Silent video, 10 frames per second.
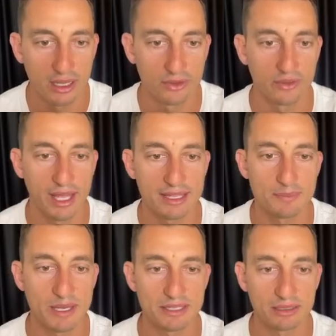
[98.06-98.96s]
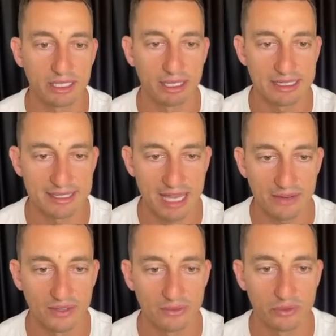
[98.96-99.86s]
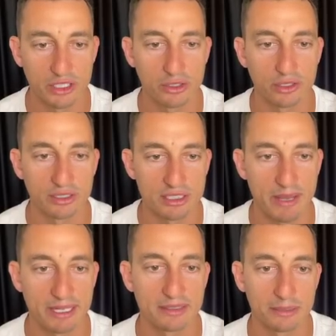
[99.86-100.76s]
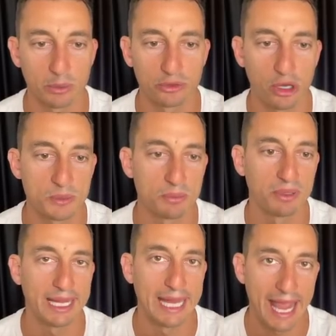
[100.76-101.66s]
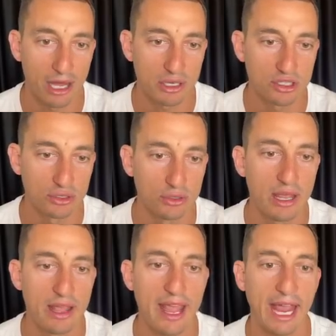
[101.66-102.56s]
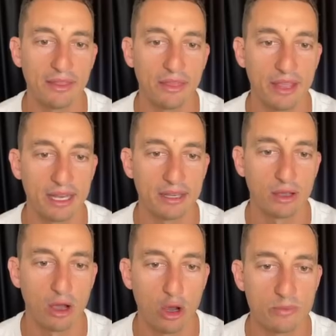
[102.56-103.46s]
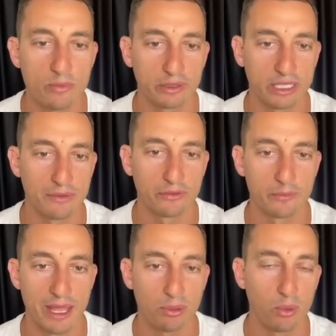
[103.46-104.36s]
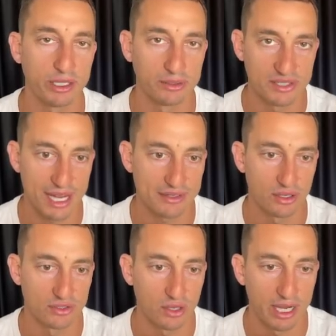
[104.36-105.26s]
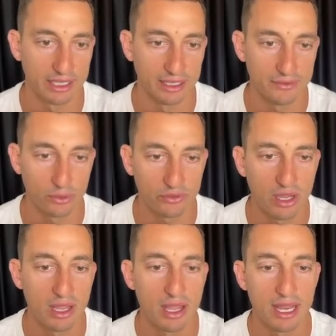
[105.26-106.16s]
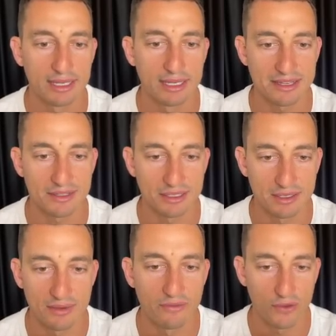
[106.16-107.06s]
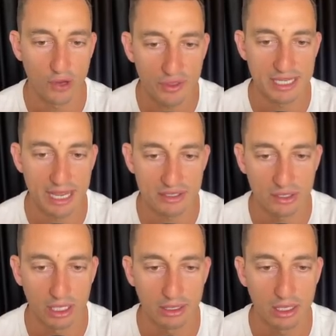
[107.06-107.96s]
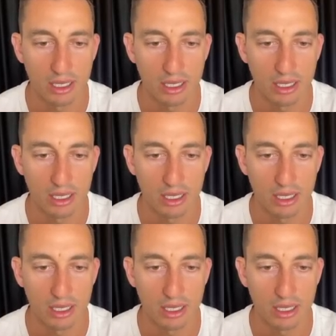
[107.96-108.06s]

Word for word: So that's basically like a safe level that you could expect a double top to play out to and then hopefully recover from that point and test those higher levels. Now, to the further downside,